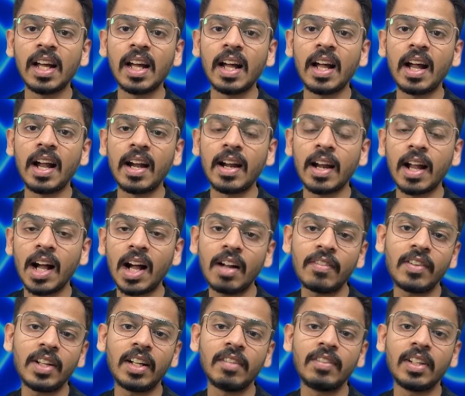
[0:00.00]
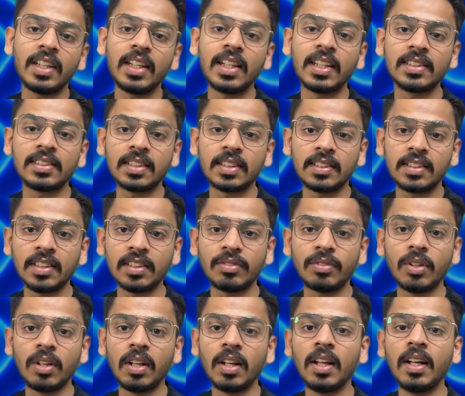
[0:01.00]
And after everything is
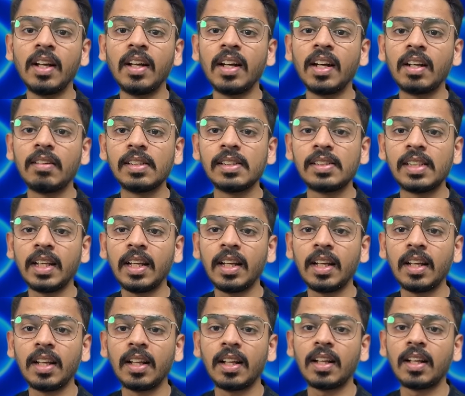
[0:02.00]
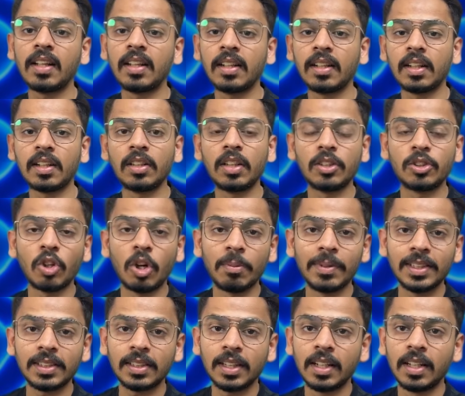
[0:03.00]
successful, it will say the job
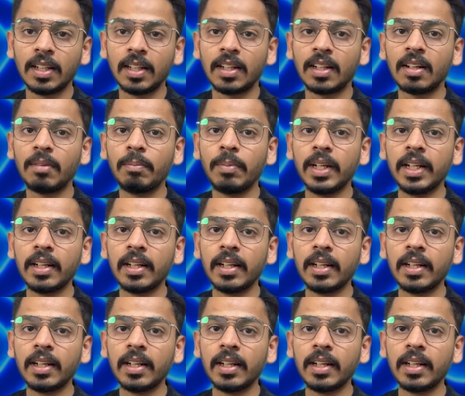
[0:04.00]
is complete.